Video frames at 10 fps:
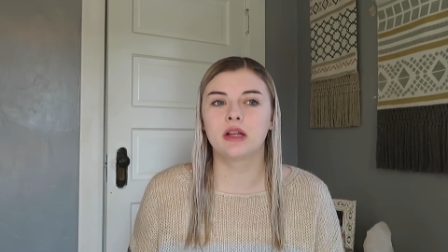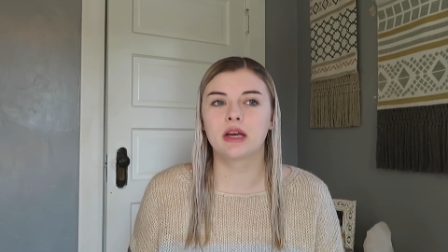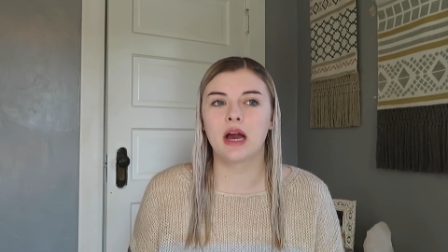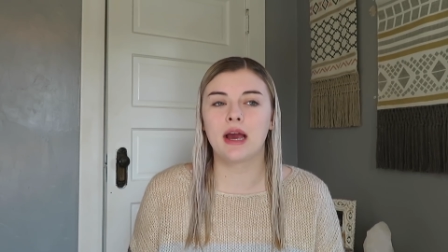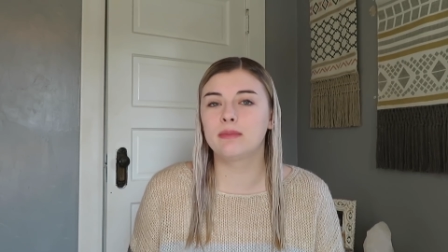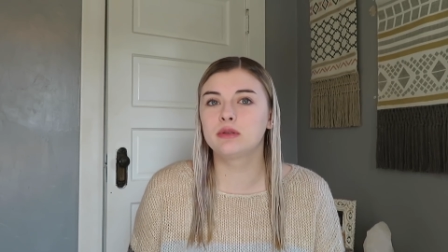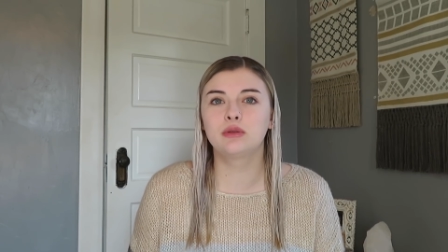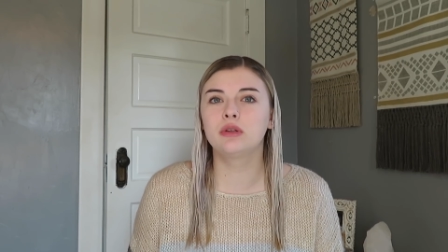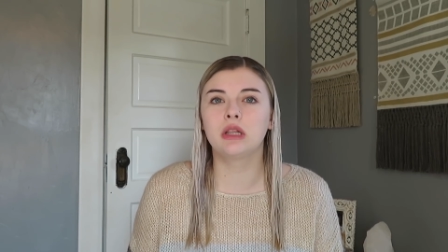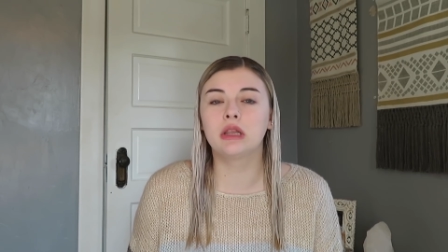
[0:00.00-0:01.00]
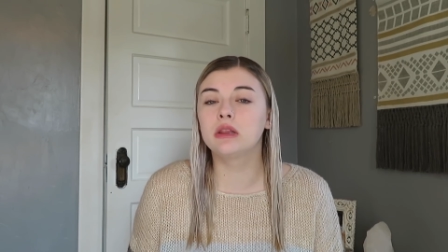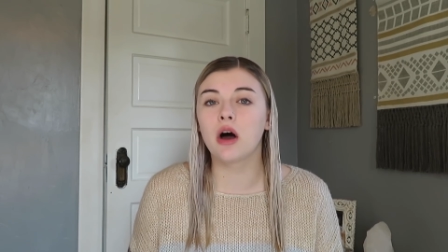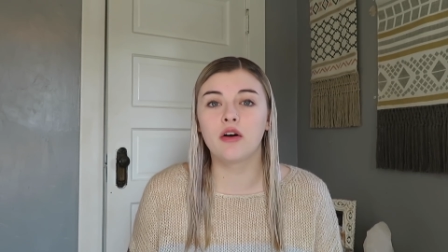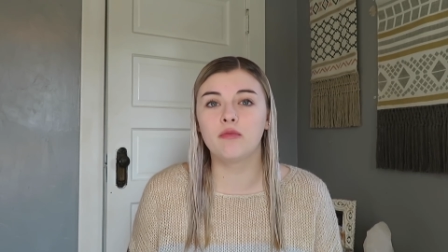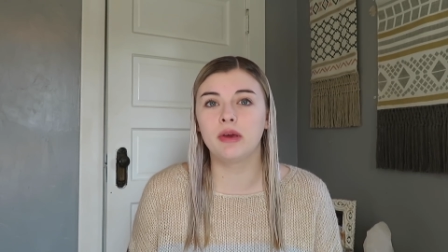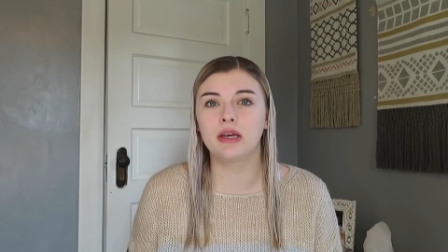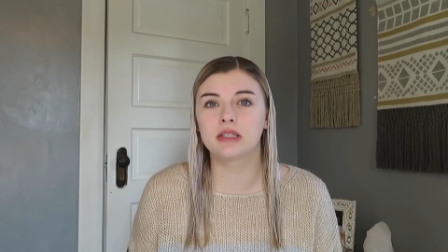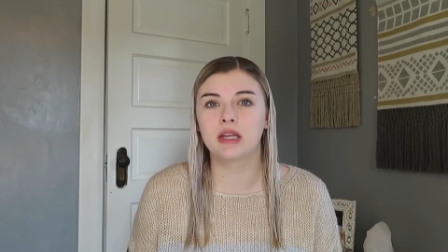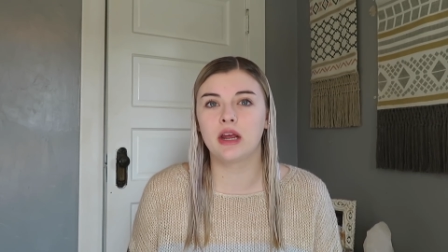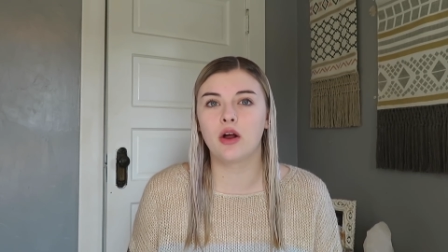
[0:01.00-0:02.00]
Like, I absolutely love being a
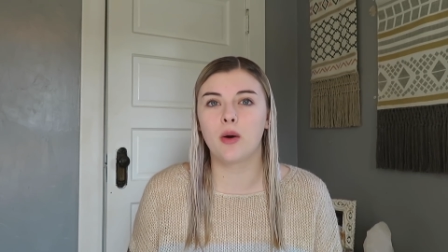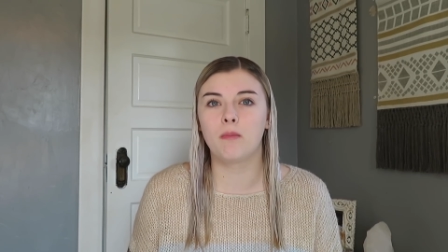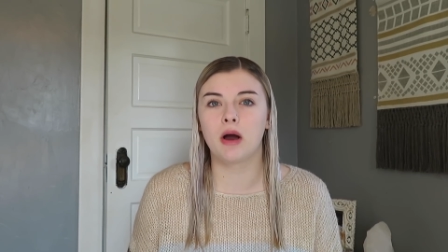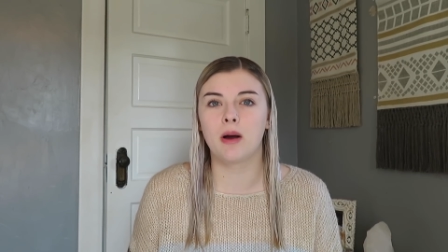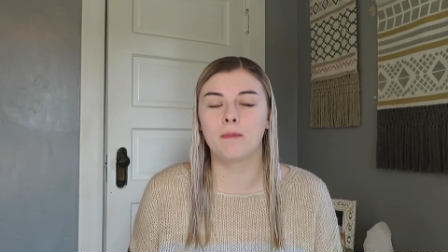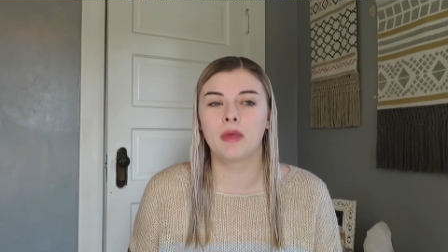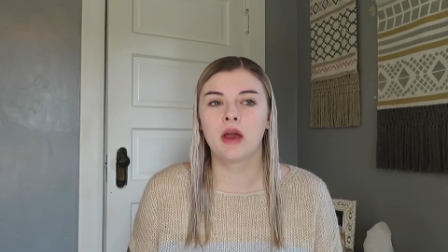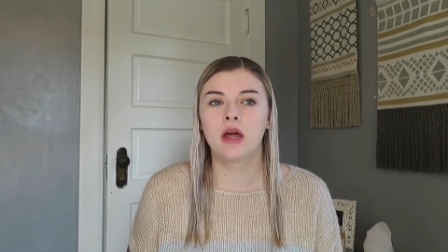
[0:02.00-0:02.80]
stay-at-home mom.